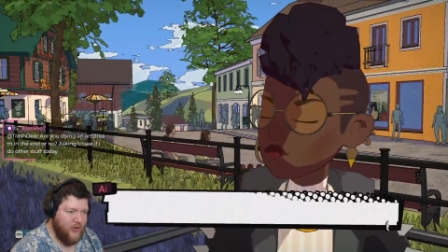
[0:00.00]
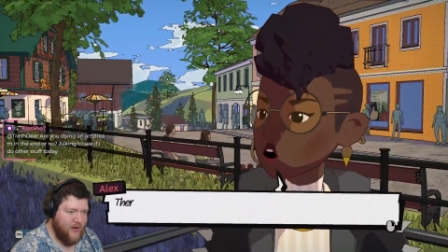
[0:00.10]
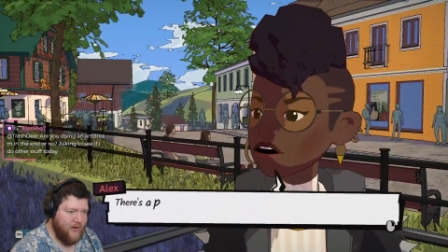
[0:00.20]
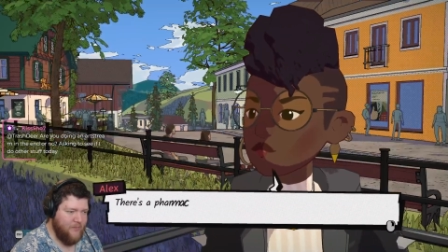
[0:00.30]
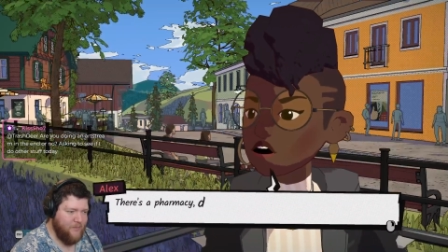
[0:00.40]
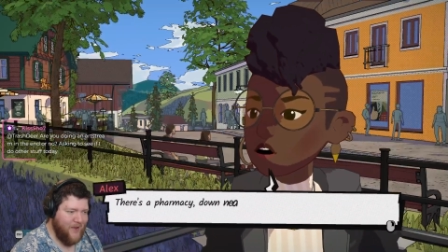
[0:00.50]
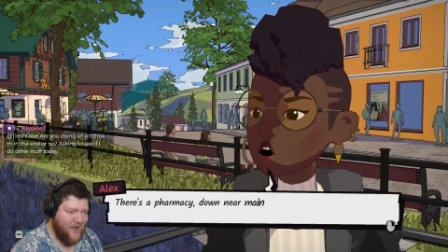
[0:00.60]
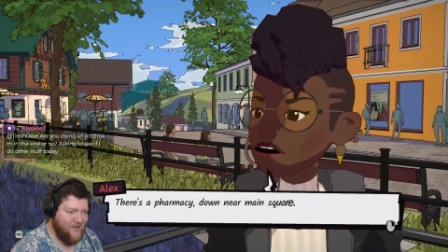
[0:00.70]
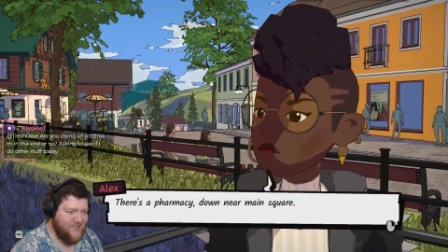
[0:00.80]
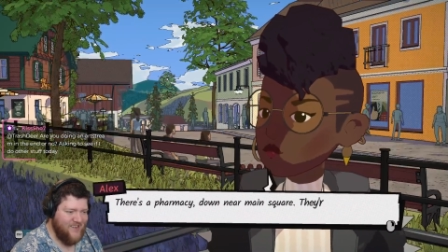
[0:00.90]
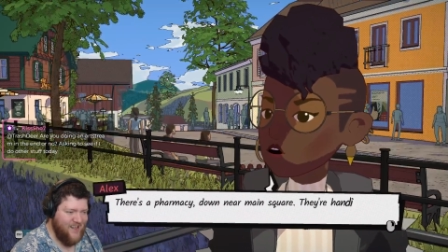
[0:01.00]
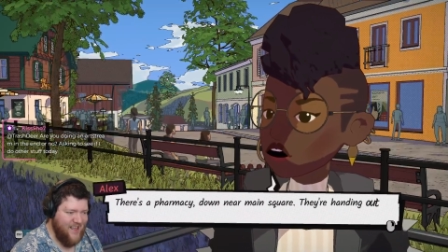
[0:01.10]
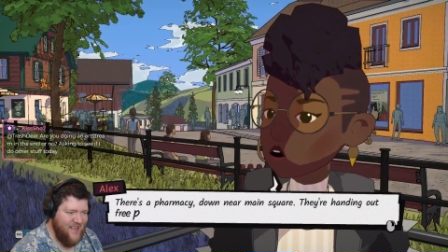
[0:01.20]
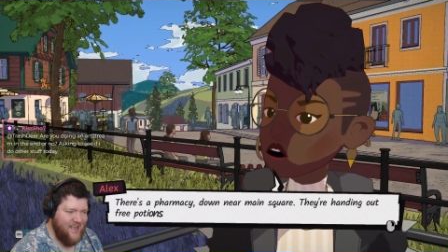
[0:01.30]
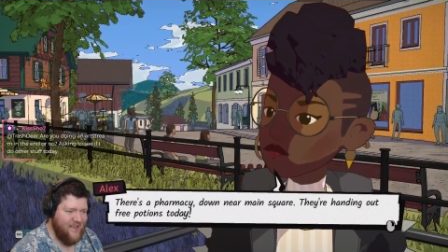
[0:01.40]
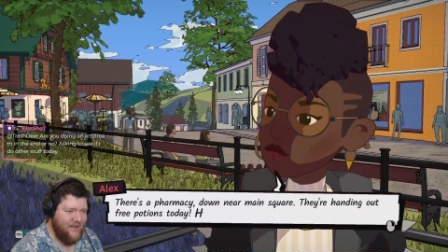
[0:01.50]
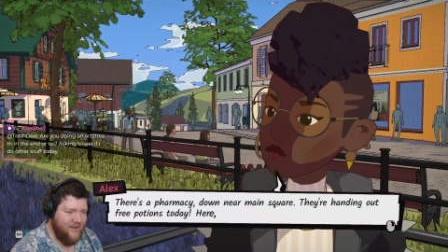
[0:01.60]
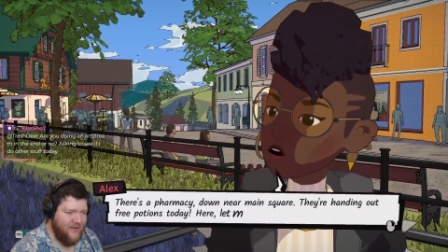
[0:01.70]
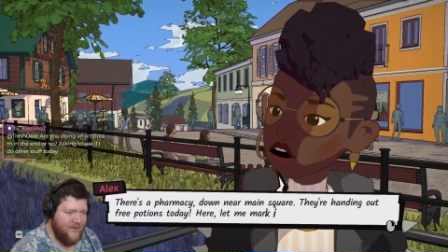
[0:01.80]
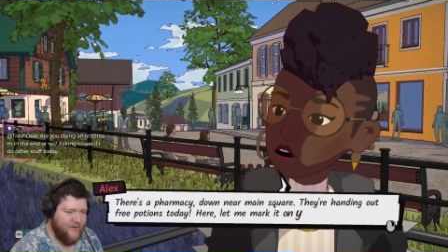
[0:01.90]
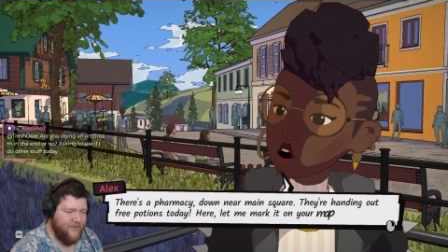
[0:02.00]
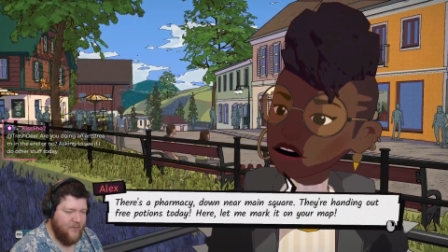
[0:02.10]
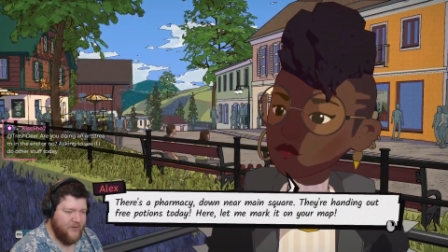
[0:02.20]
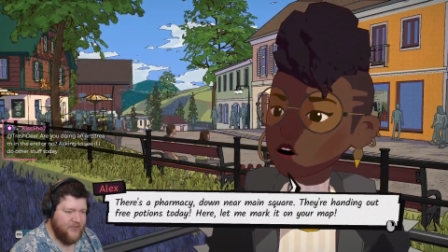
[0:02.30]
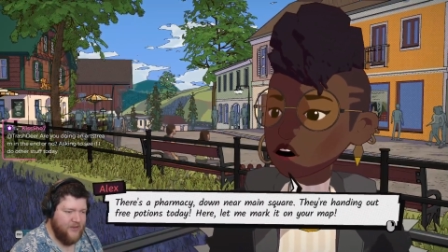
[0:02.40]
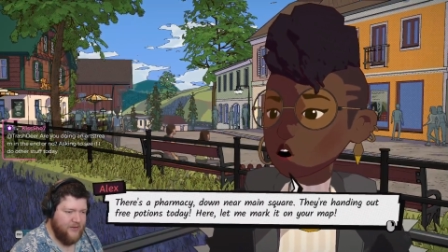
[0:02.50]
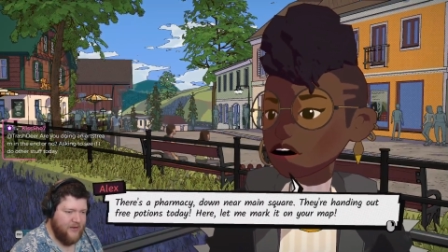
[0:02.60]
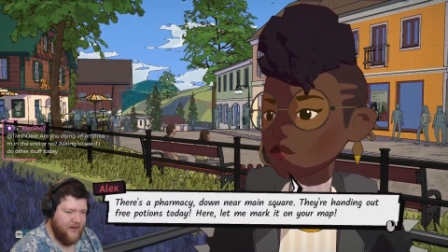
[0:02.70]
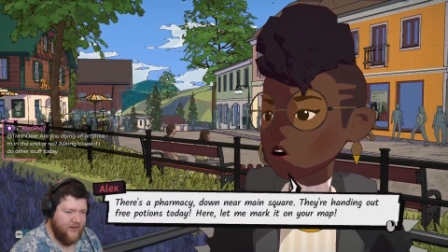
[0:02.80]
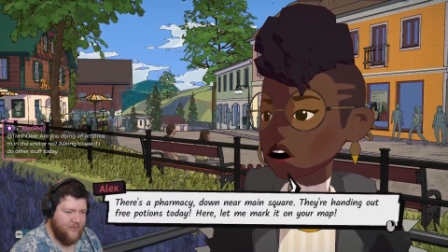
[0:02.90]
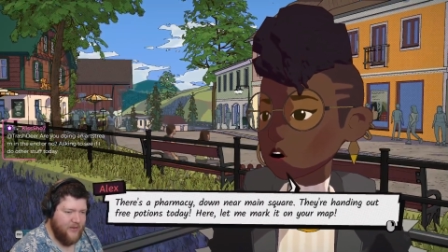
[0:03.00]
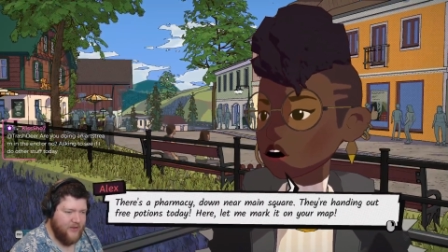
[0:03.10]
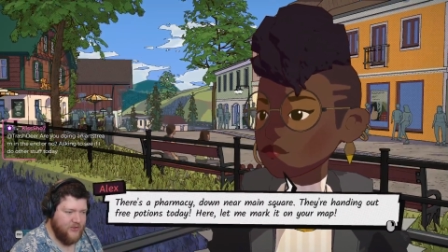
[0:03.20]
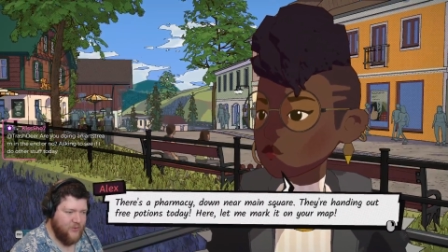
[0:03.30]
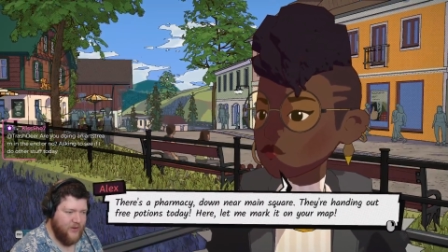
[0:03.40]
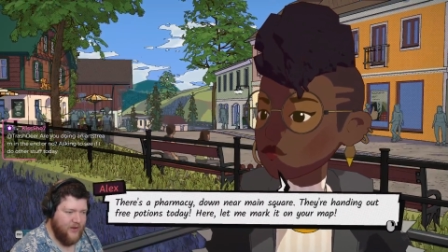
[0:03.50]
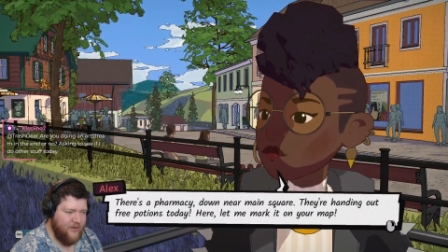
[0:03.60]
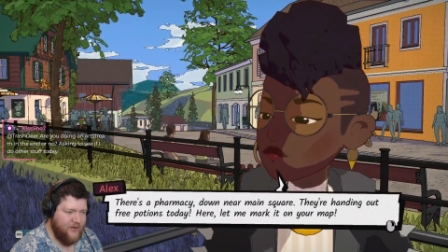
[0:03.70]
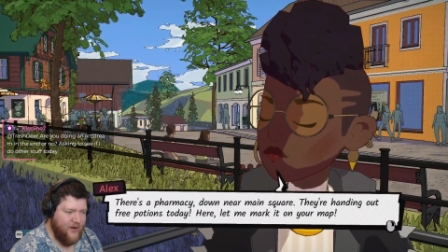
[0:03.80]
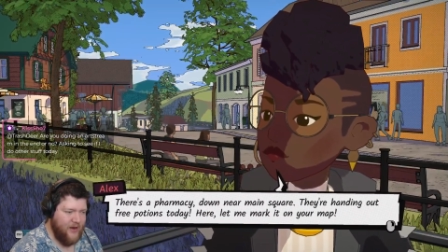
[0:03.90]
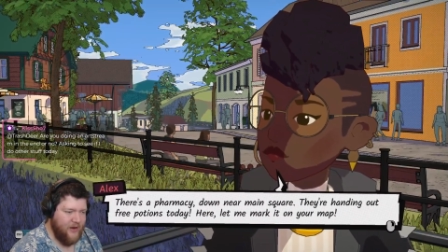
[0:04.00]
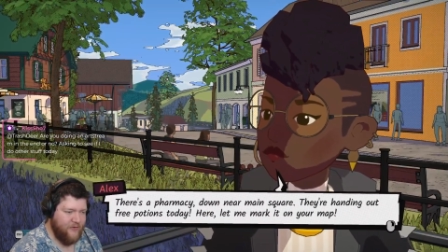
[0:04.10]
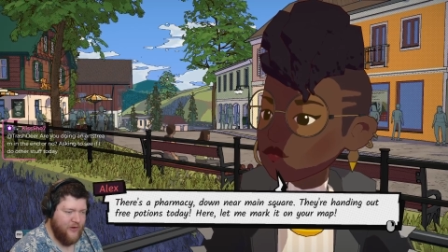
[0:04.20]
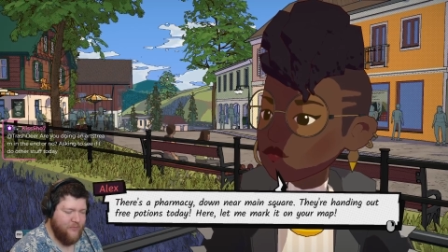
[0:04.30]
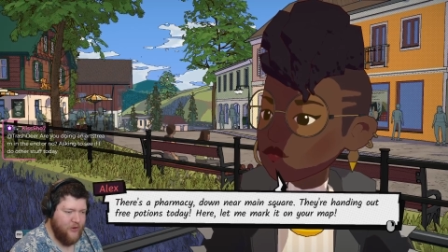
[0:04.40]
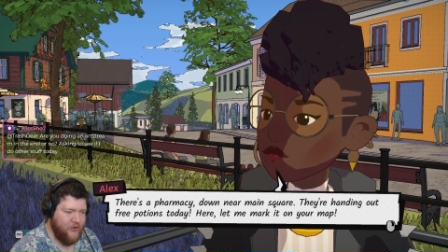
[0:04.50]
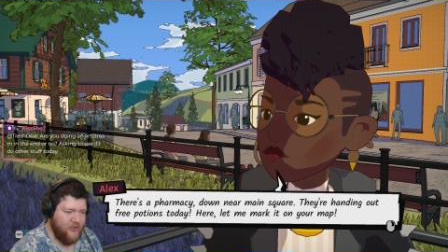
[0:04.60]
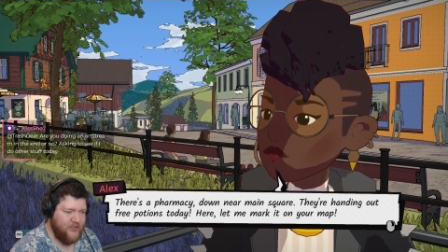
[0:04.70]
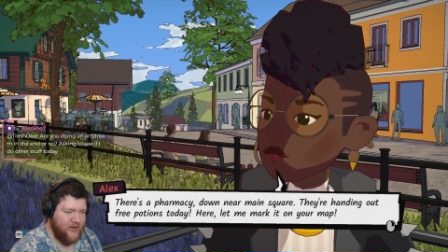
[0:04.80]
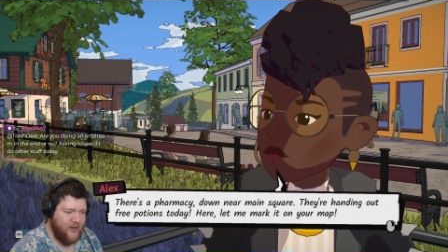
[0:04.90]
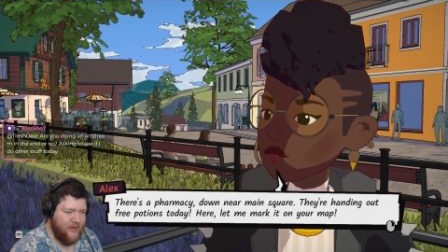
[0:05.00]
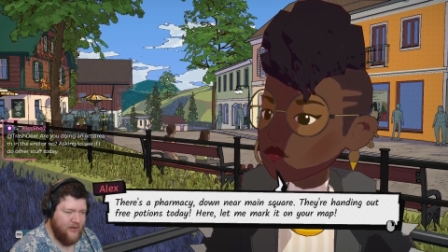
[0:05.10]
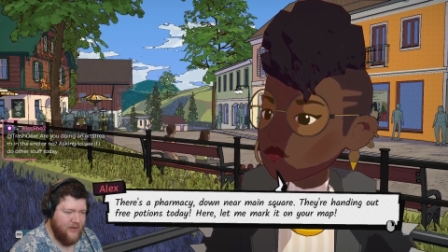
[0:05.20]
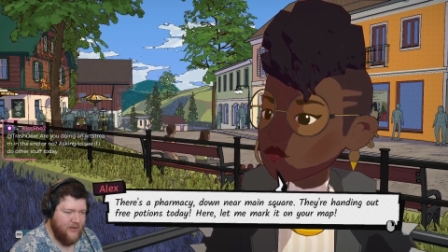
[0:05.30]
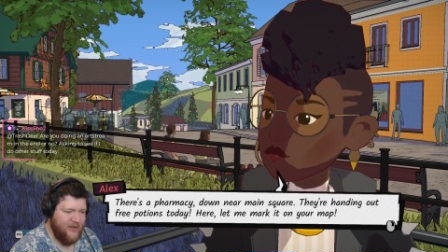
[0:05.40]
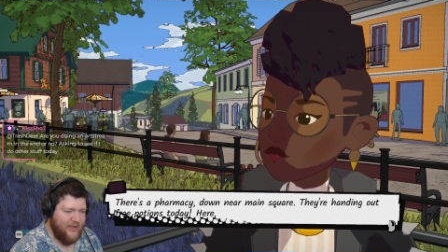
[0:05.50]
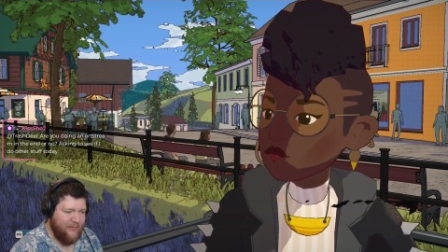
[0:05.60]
you go out and party. Pharmacy down near the main square, they're handing out free potions today. Yeah,